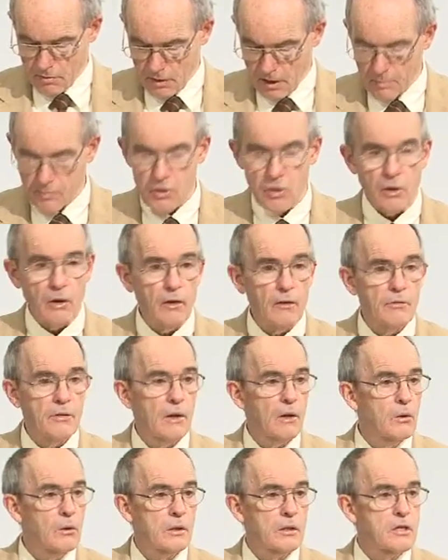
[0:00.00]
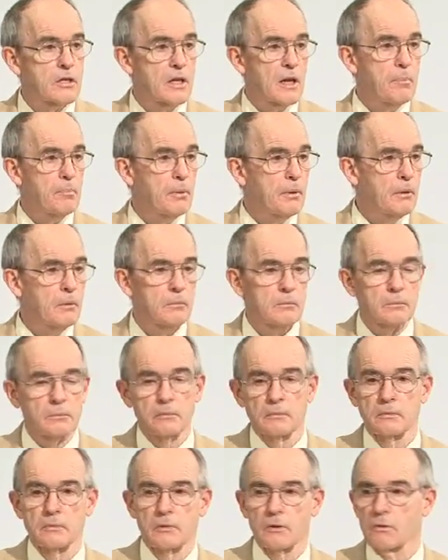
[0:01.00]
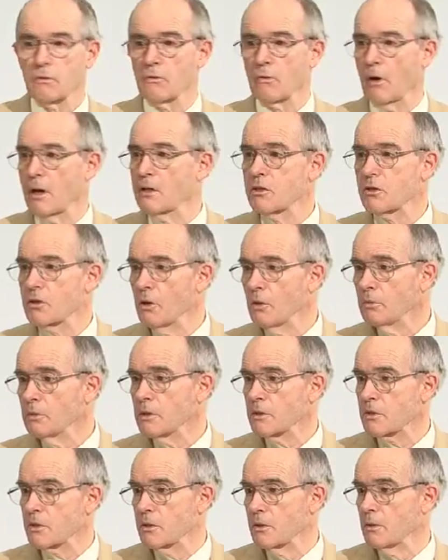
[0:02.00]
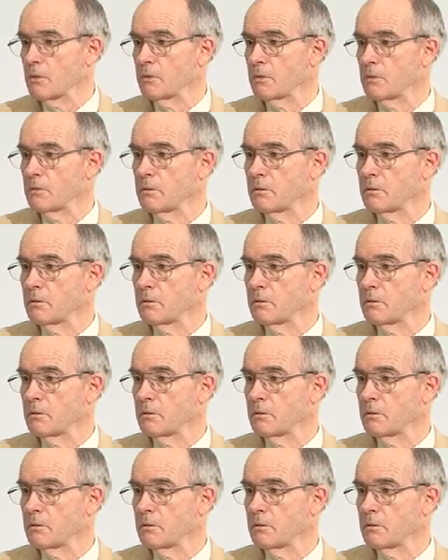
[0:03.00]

observe the Lord's Supper? Christ told us to.